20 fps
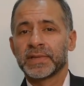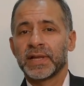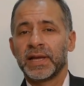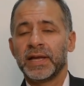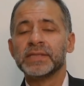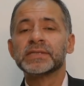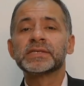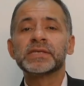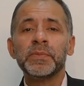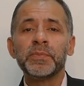
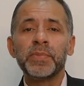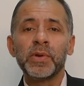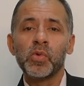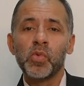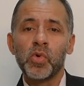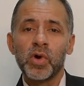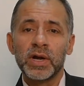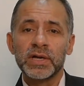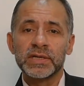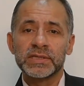In simple
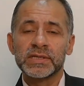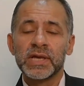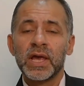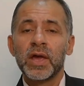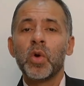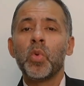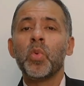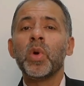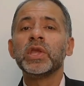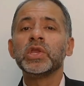words,
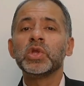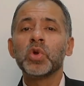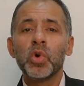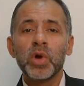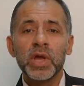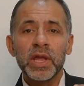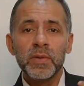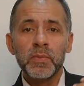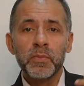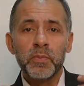when
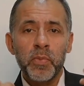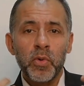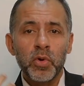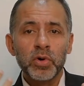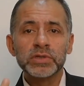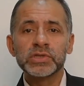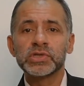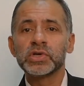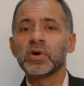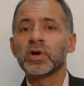you
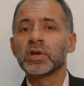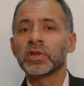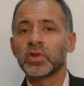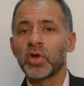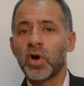impose your